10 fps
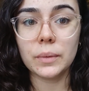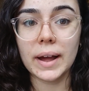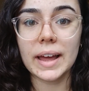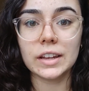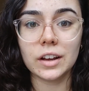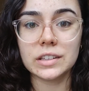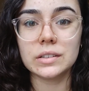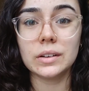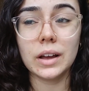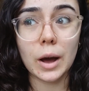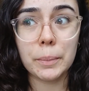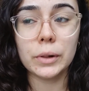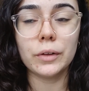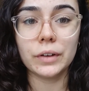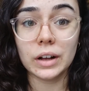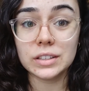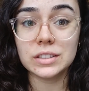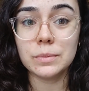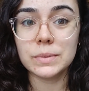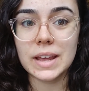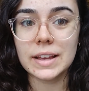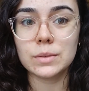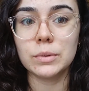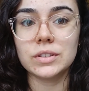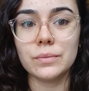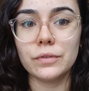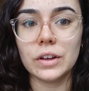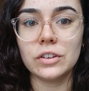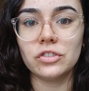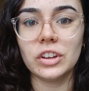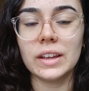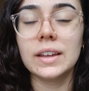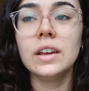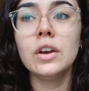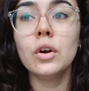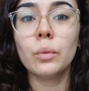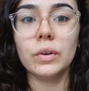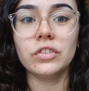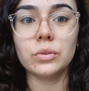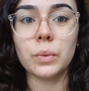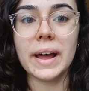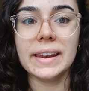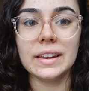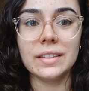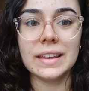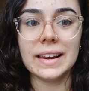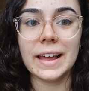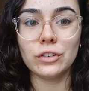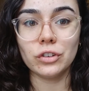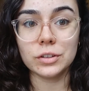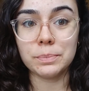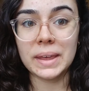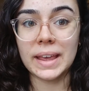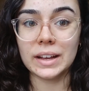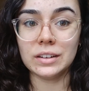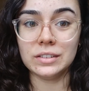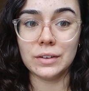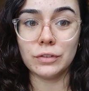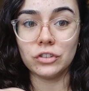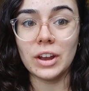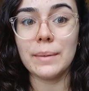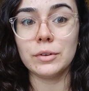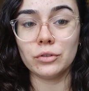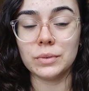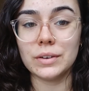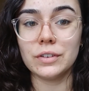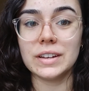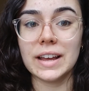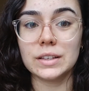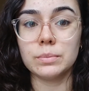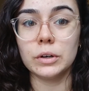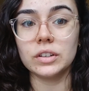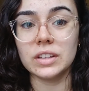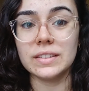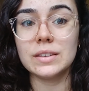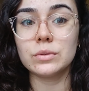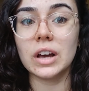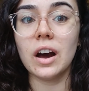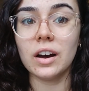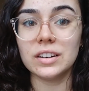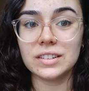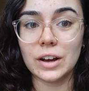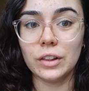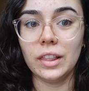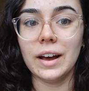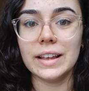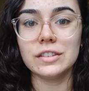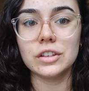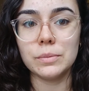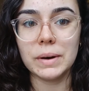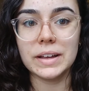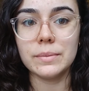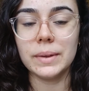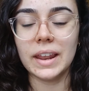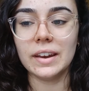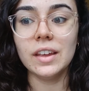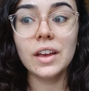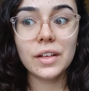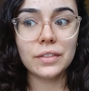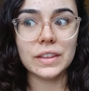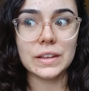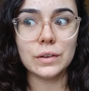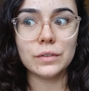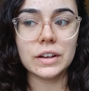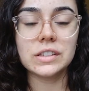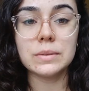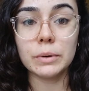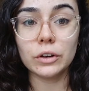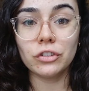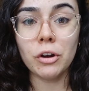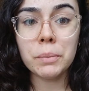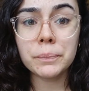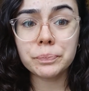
So I had a couple of custom textbooks in first year, which is when the lecturers pick different chapters from different textbooks, and these ones are harder to get online, so you buy them in the university bookshop.